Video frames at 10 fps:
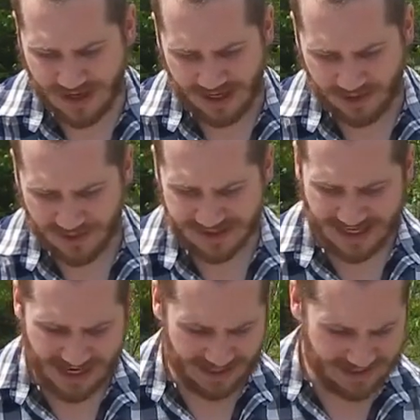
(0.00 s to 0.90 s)
Anyways,
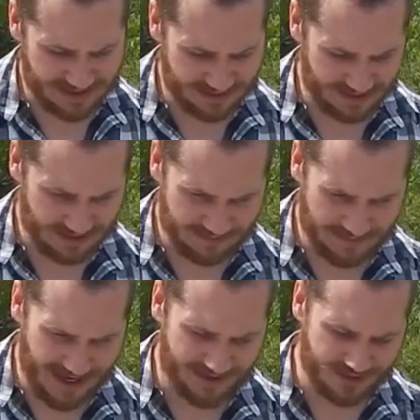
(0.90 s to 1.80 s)
that is
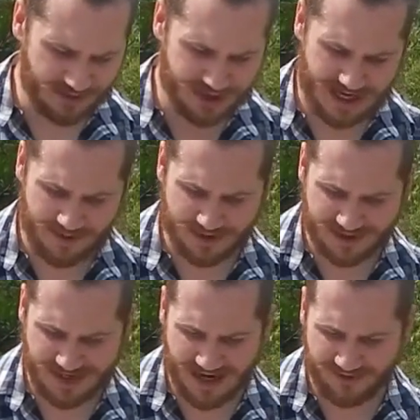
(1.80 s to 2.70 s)
Matthew chapter
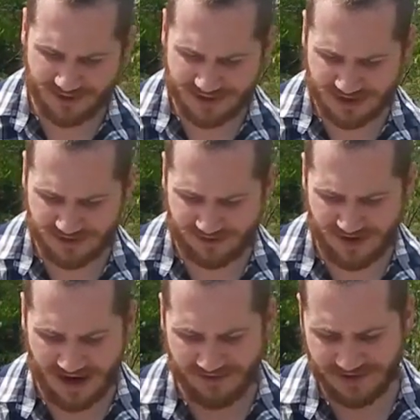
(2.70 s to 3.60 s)
10, verses
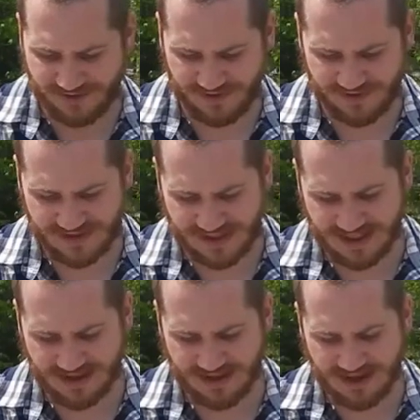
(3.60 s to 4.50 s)
5 to
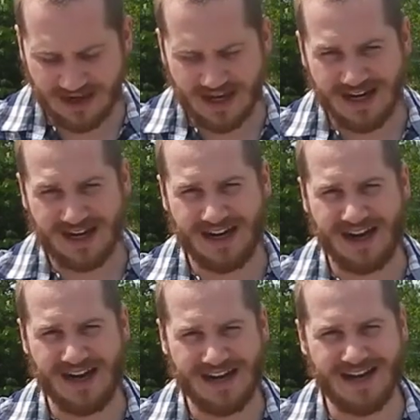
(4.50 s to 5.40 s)
15.
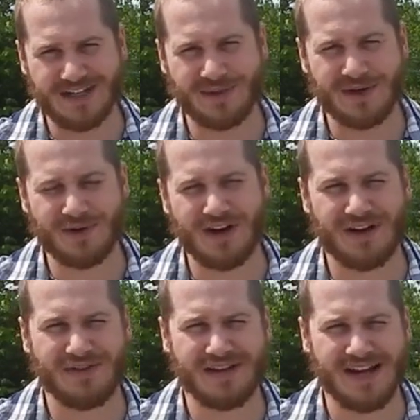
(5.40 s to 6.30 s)
And next week we'll
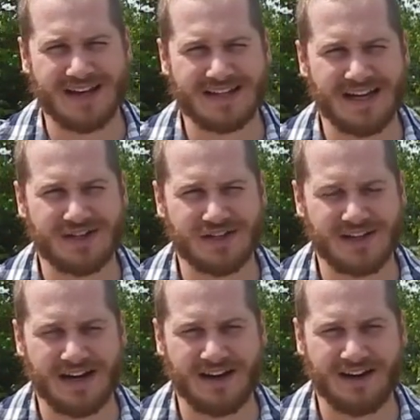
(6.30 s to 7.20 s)
cover the next section
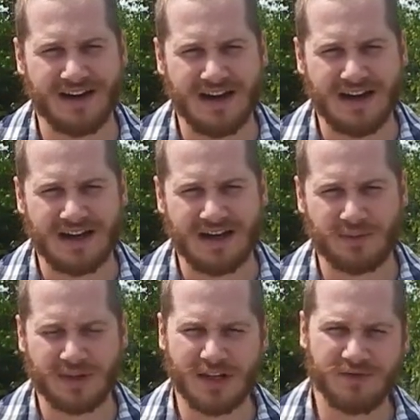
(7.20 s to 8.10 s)
there.
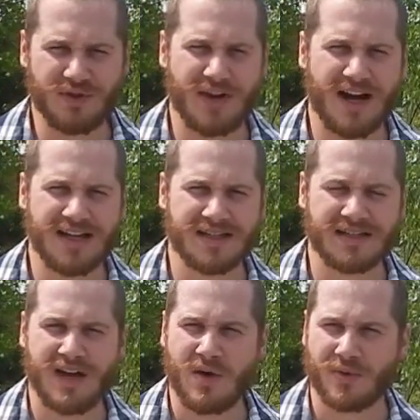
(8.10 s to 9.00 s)
We love you
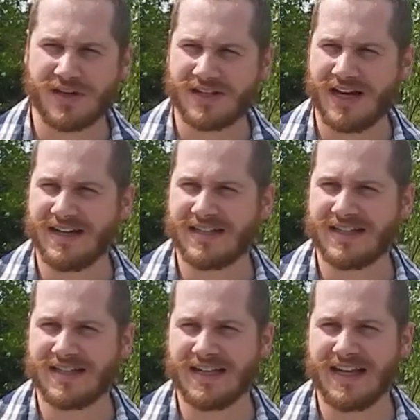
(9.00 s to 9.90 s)
guys. We're excited to
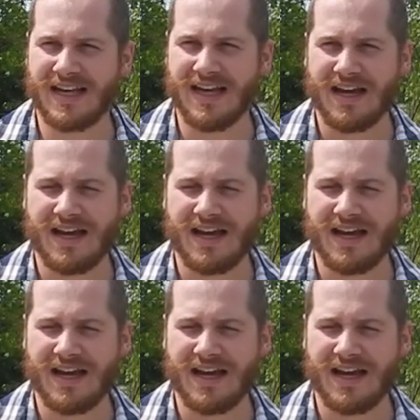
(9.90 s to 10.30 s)
see